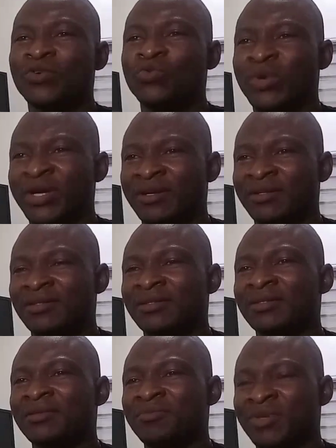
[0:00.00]
will
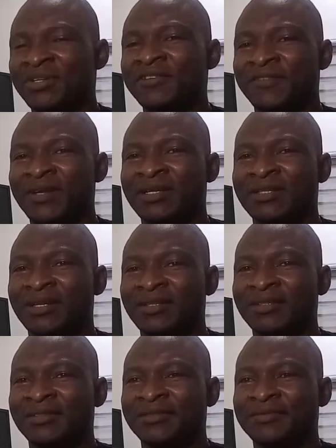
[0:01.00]
be reflected.
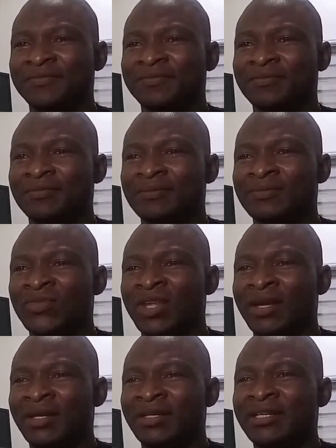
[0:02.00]

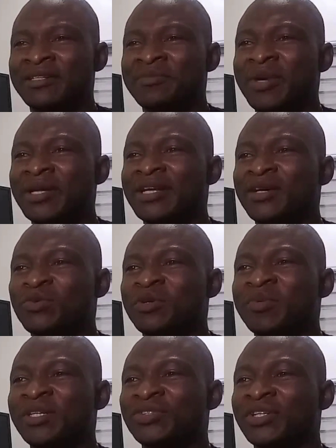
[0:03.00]
The remainder will
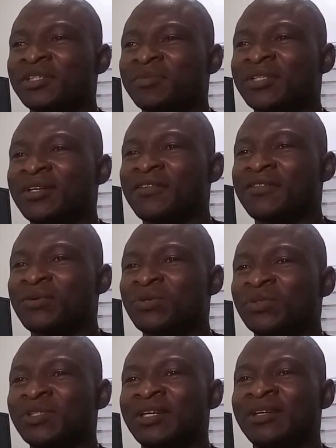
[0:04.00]
be transmitted
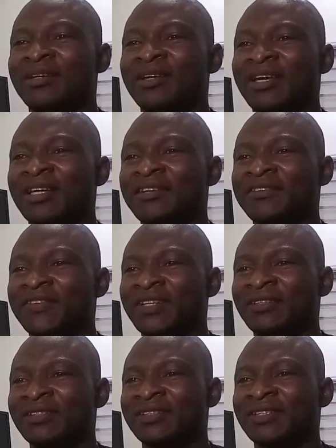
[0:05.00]
through the
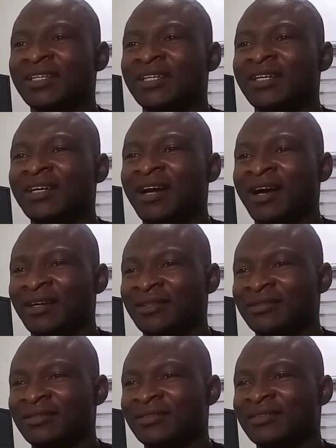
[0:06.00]
interface
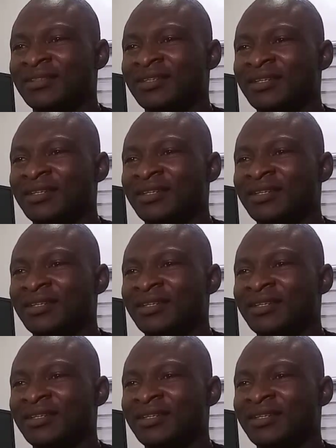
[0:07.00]
and